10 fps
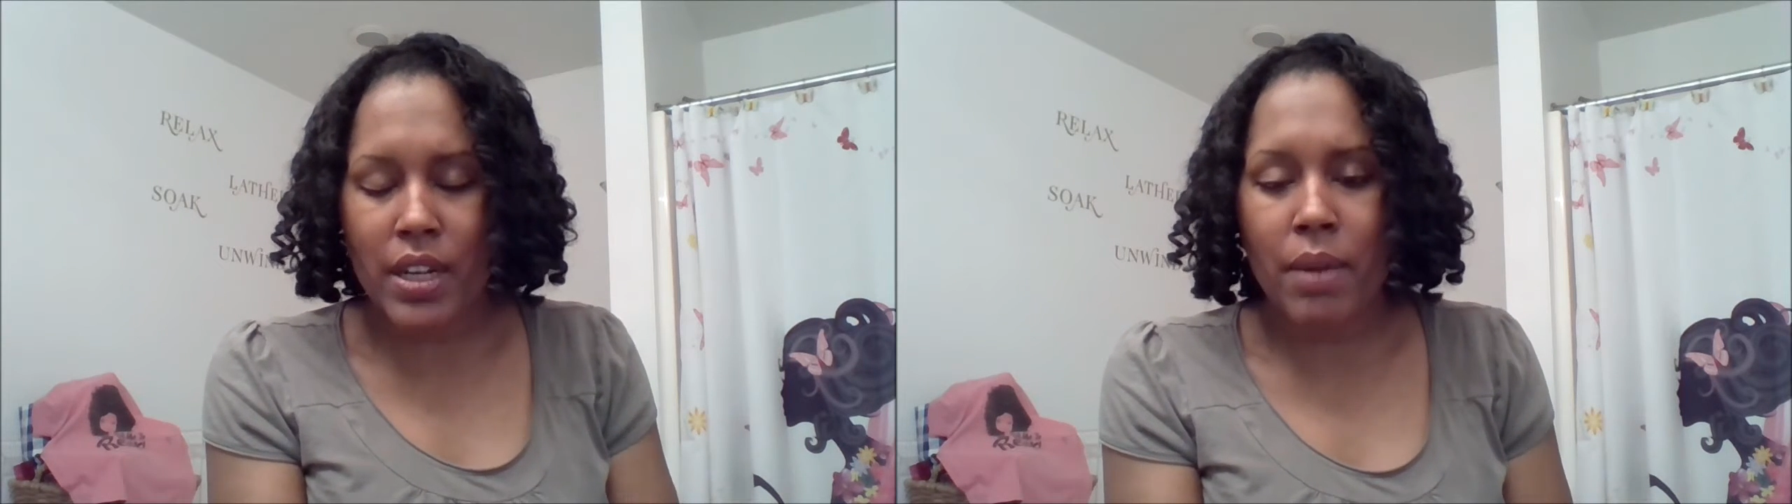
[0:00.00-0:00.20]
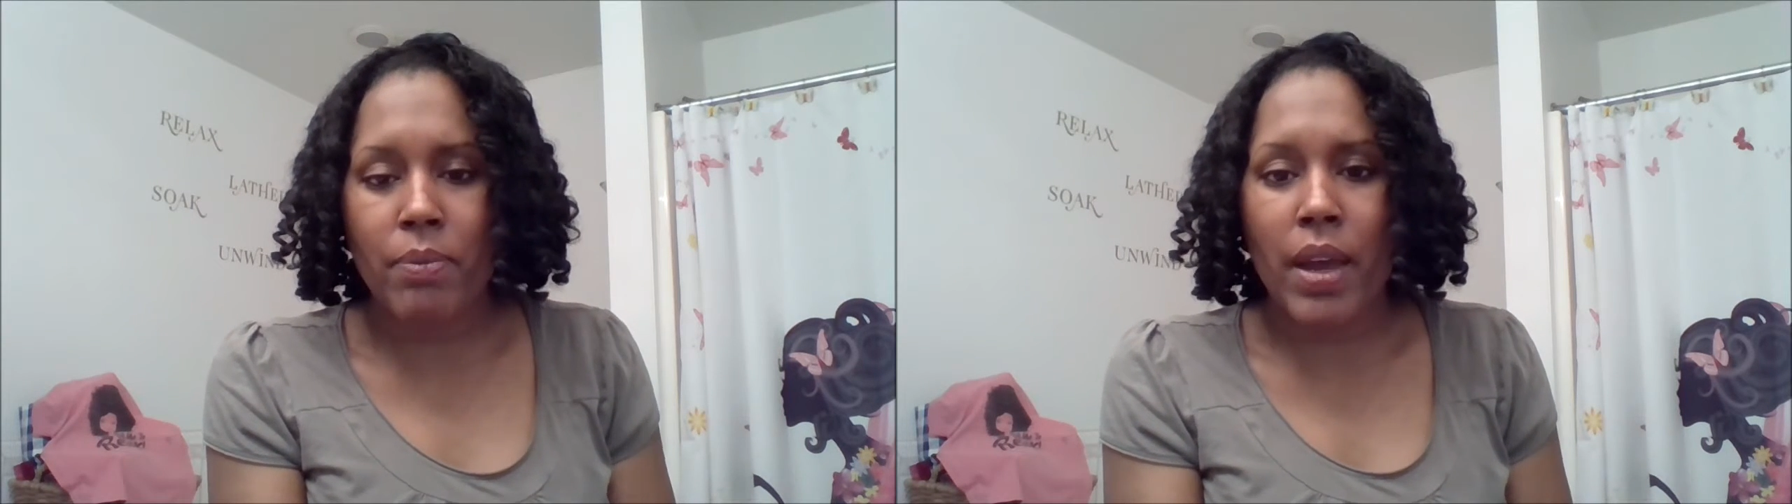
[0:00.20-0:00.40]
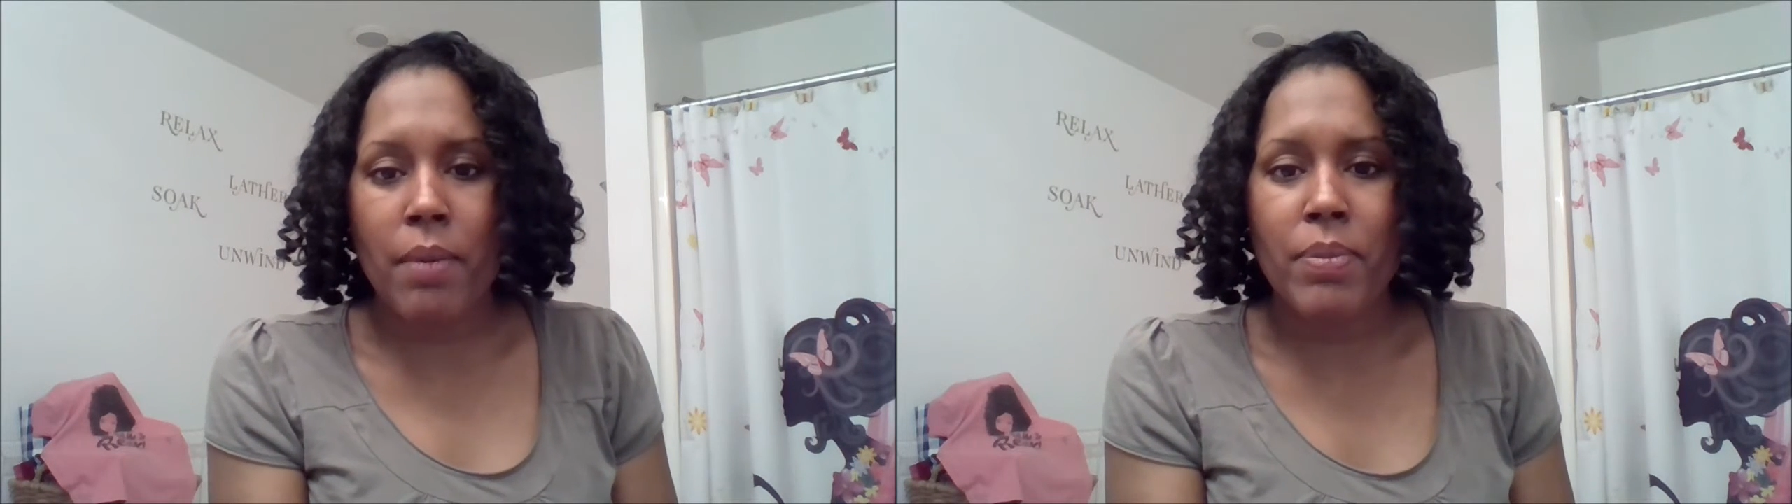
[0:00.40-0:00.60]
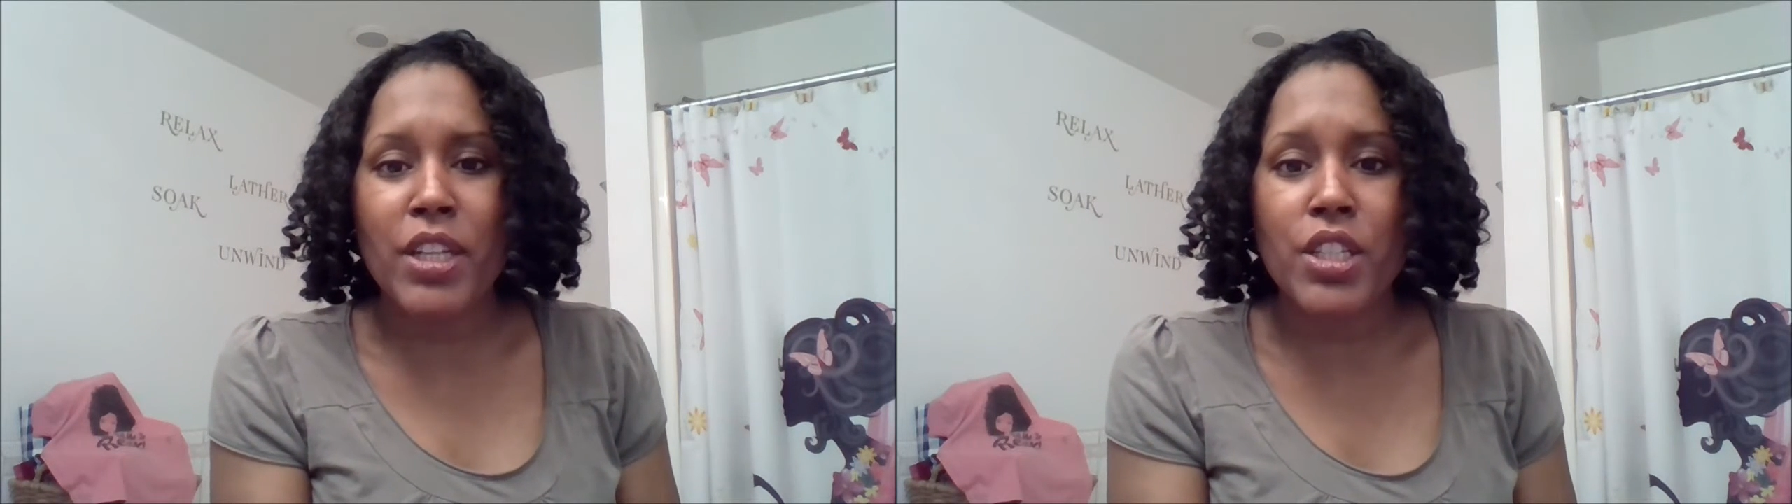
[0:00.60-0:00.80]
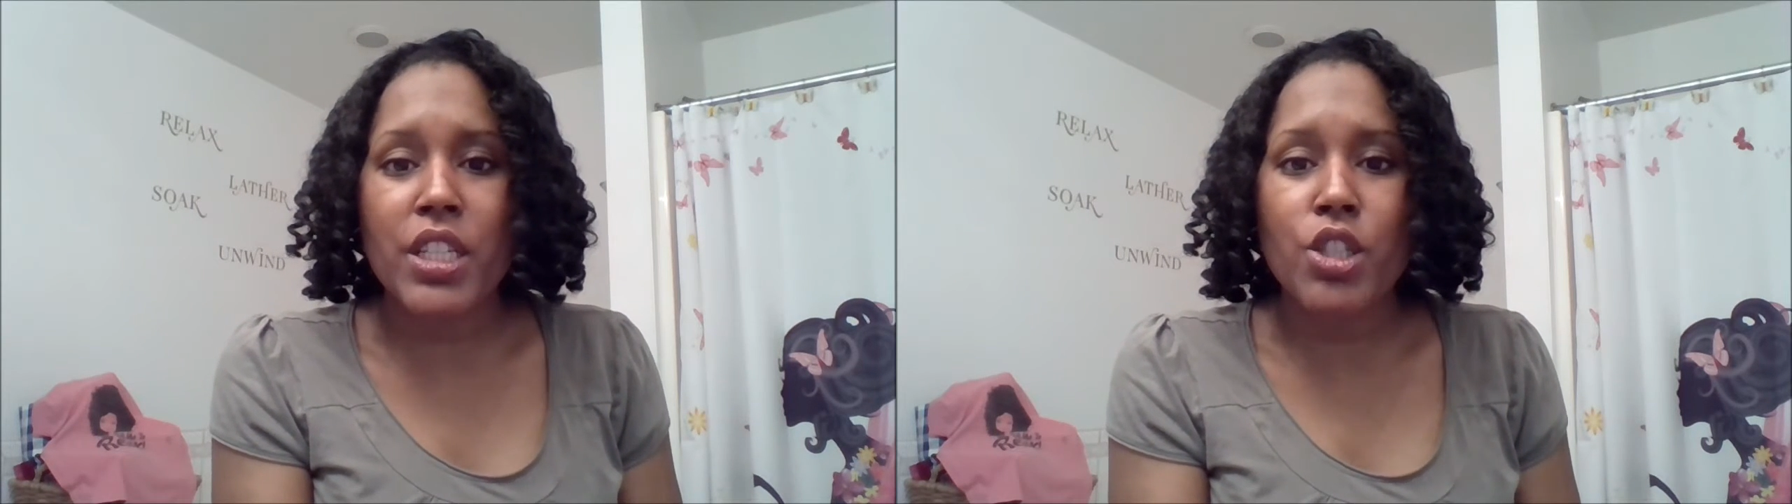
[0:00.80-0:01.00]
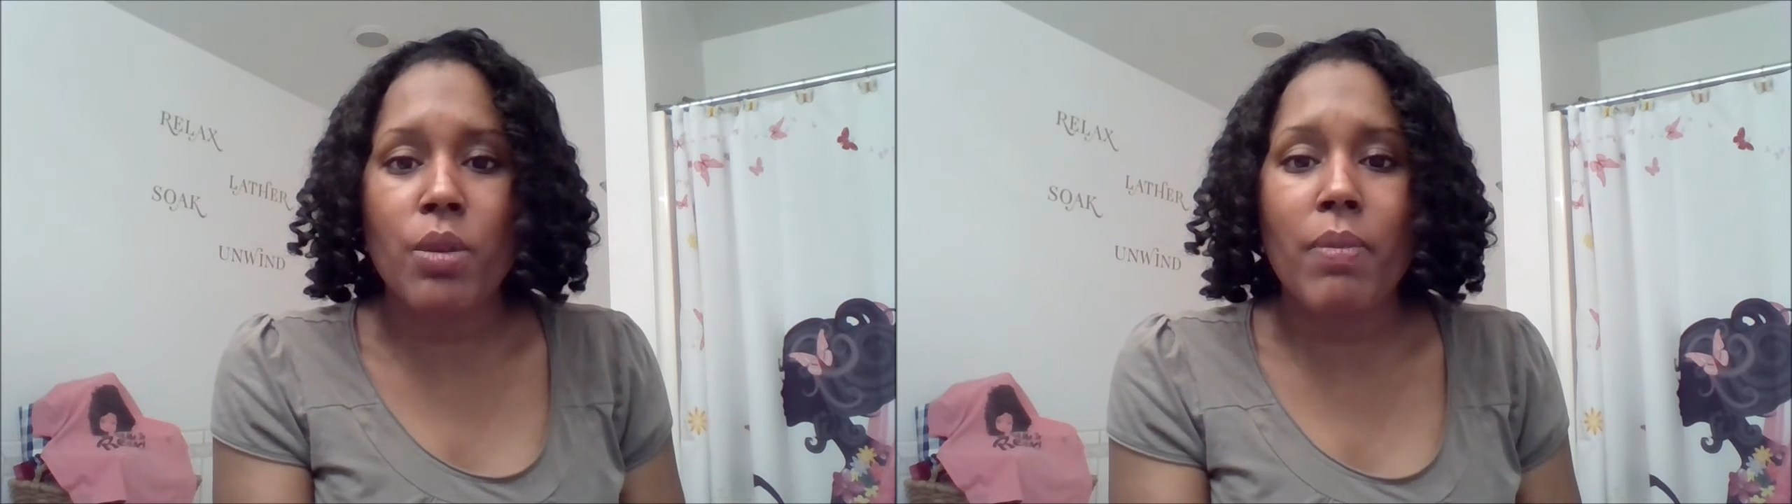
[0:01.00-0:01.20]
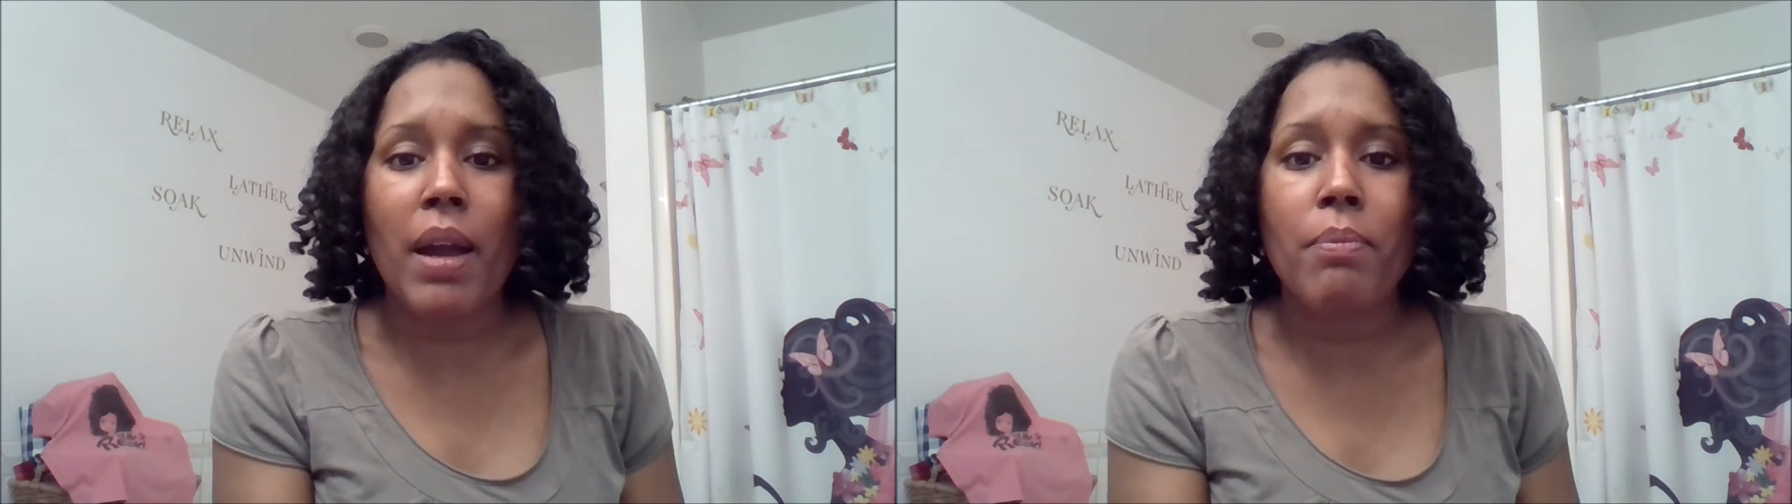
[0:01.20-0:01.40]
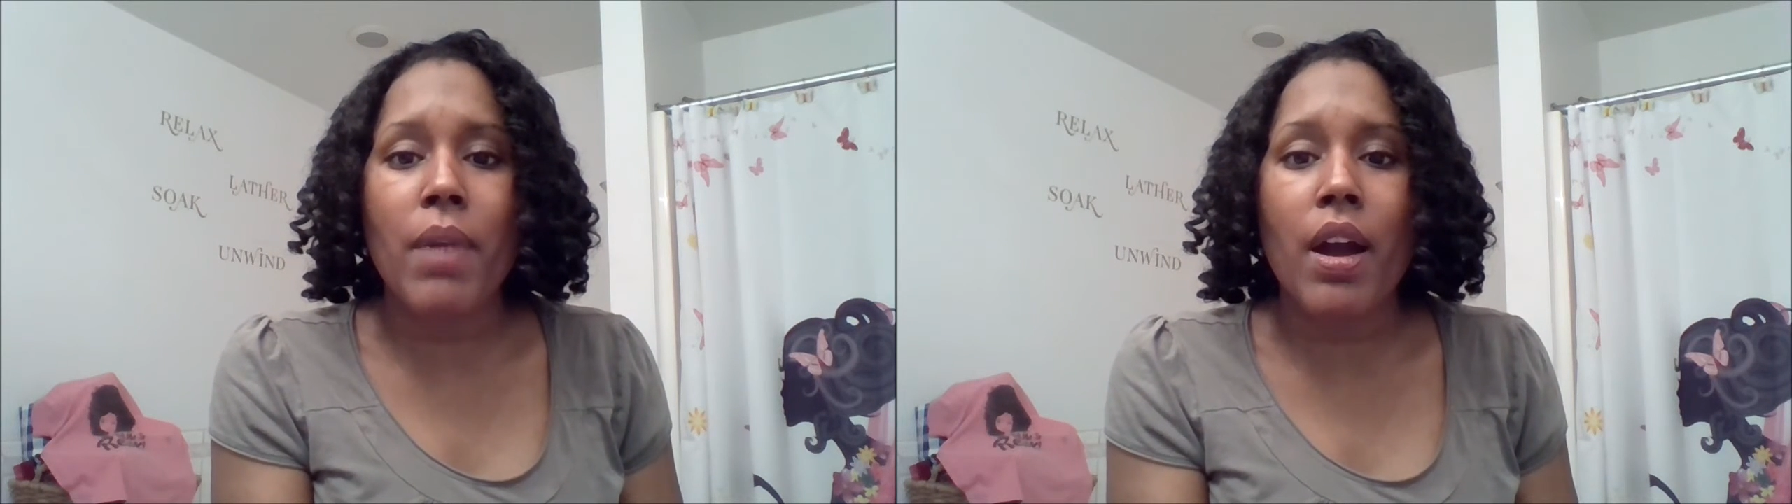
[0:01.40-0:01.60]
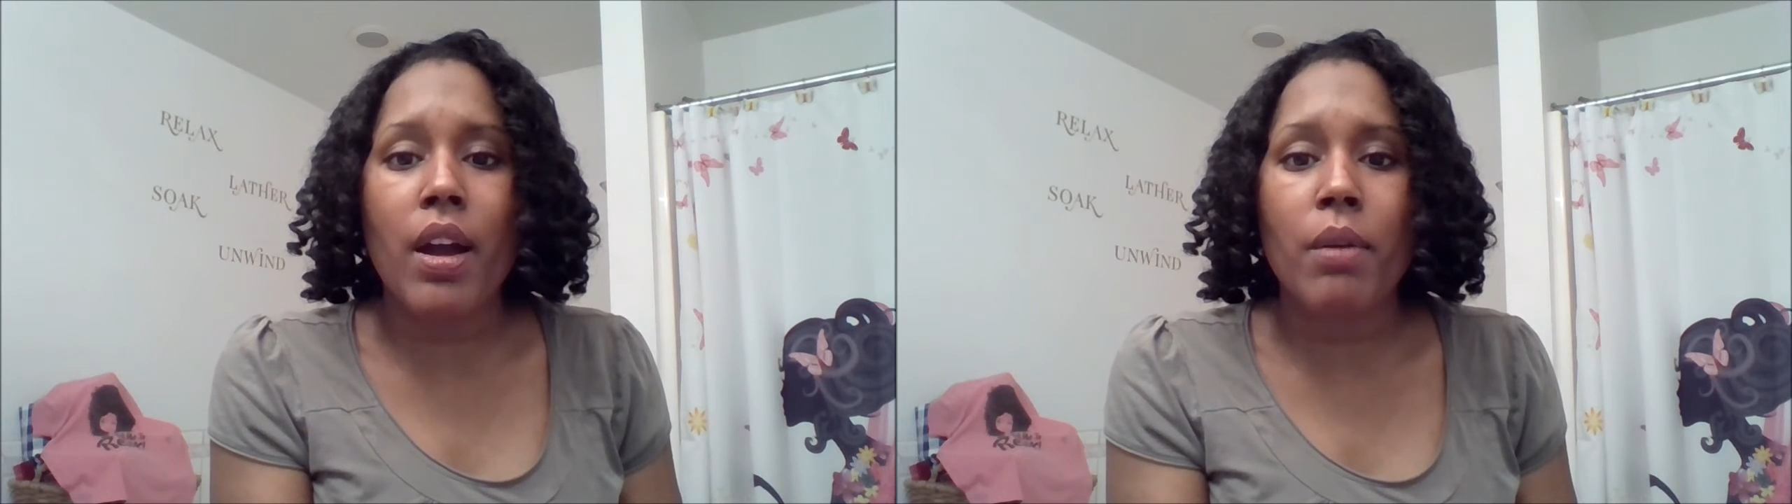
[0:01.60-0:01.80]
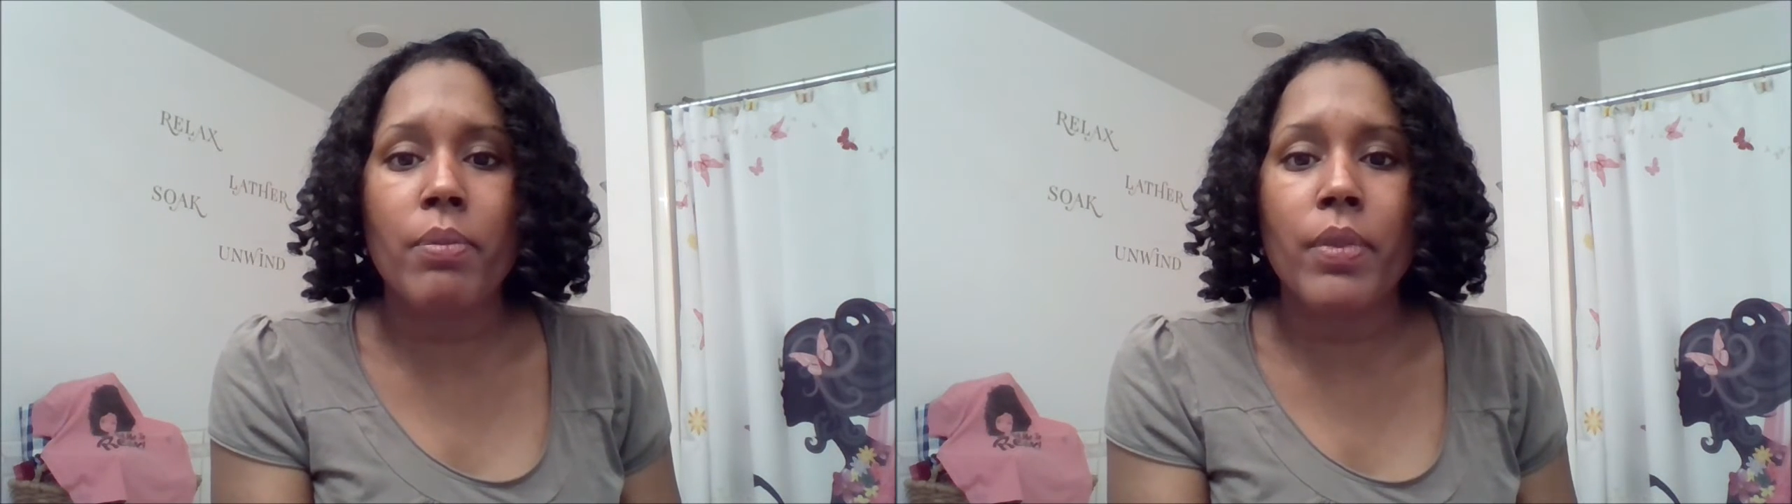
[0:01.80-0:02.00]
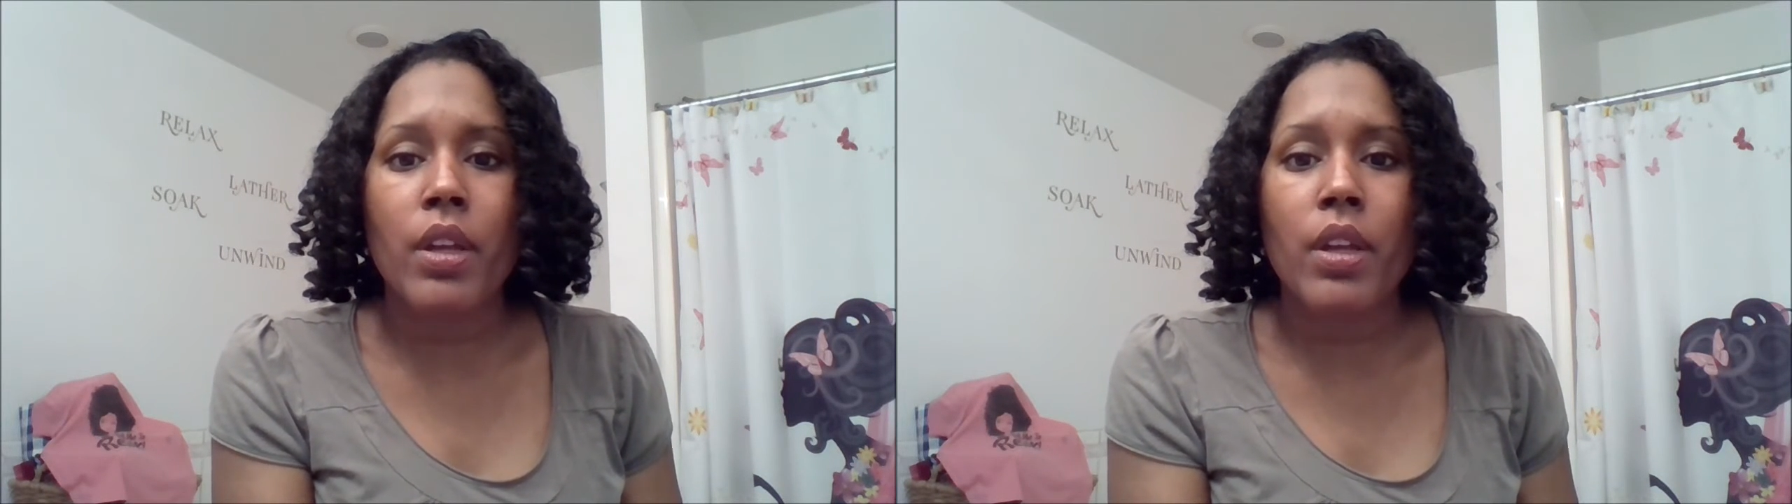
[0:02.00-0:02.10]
I mentioned it to my mom